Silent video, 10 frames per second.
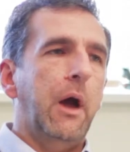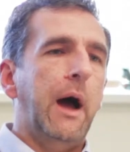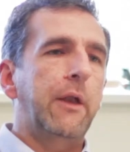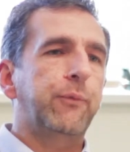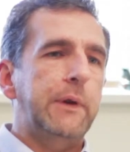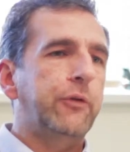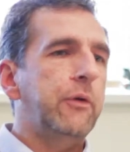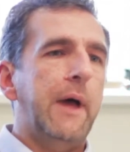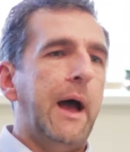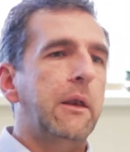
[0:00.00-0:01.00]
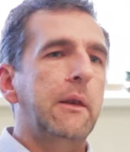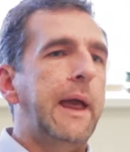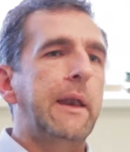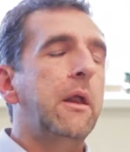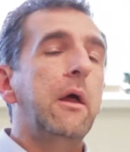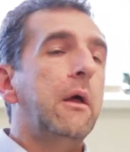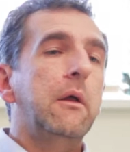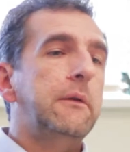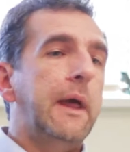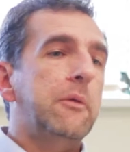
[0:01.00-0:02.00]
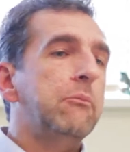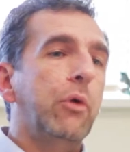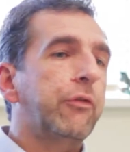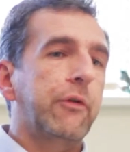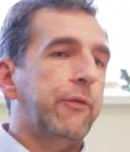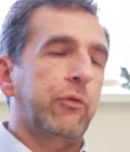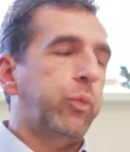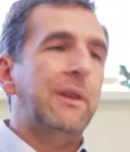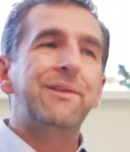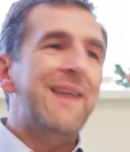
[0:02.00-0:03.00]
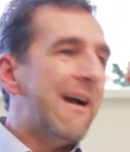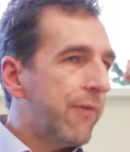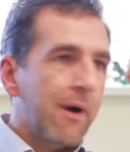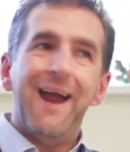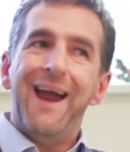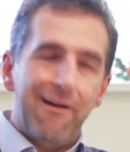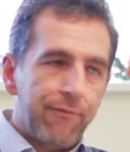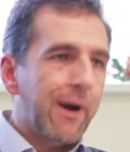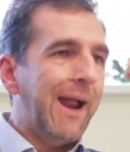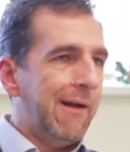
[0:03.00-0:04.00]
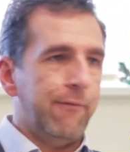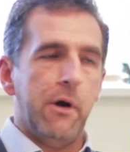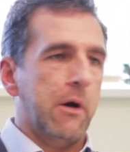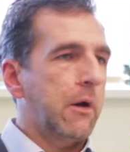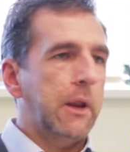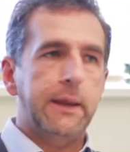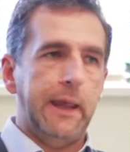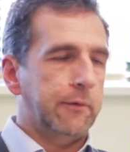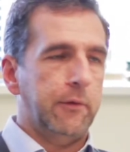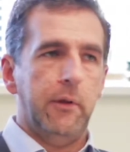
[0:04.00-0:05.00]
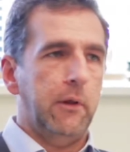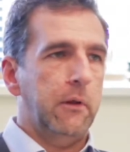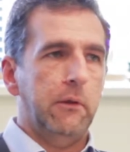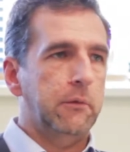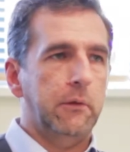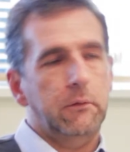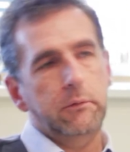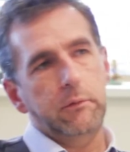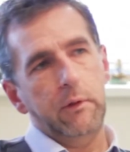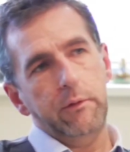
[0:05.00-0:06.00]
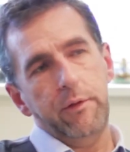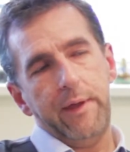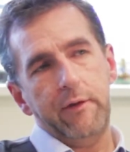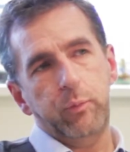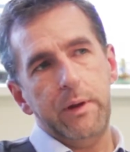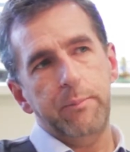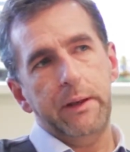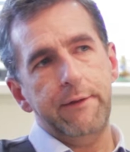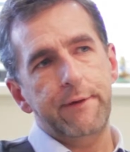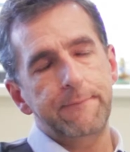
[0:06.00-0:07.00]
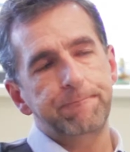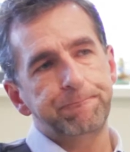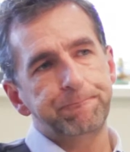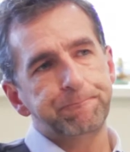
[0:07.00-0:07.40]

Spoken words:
And if we do that, then most of us will never, ever get to the things we believe in.